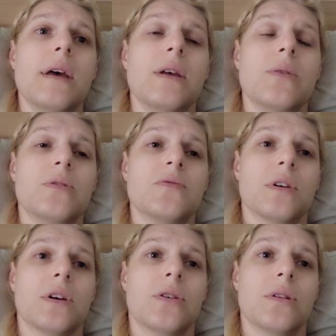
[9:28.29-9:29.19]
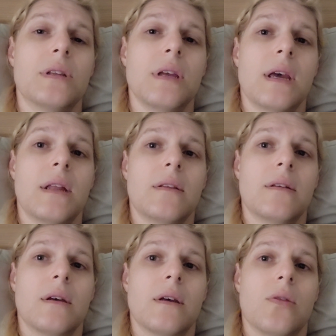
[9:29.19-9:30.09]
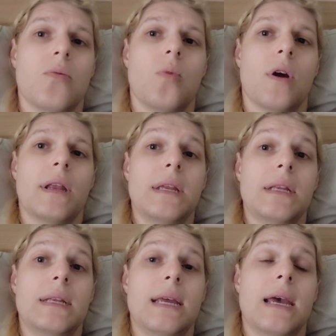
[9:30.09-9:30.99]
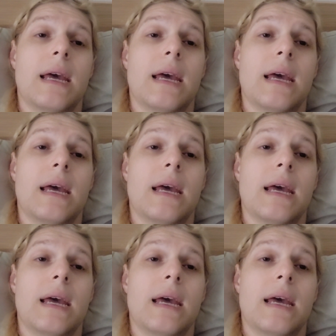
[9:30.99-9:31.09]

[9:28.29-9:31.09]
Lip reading: It was very good to get where I needed to